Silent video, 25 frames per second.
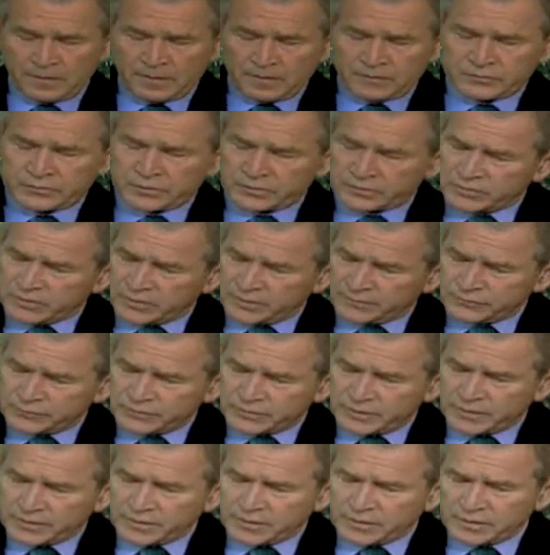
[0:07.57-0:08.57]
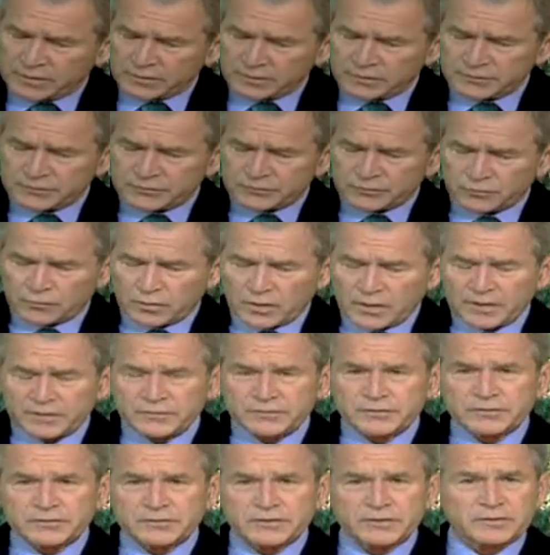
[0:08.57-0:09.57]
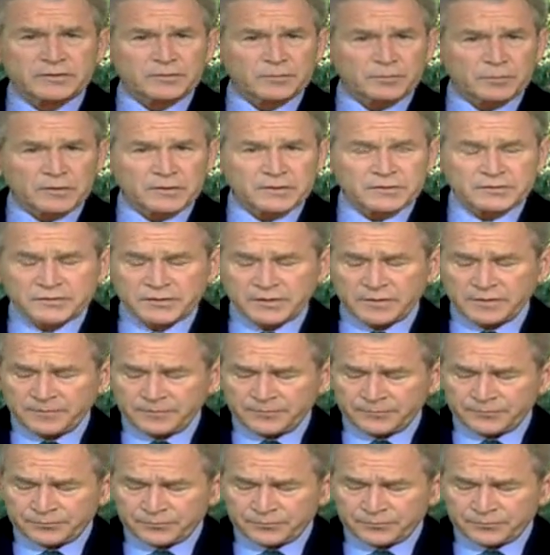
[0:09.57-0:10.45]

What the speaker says: Secretary of State Condoleezza Rice is in Tbilisi.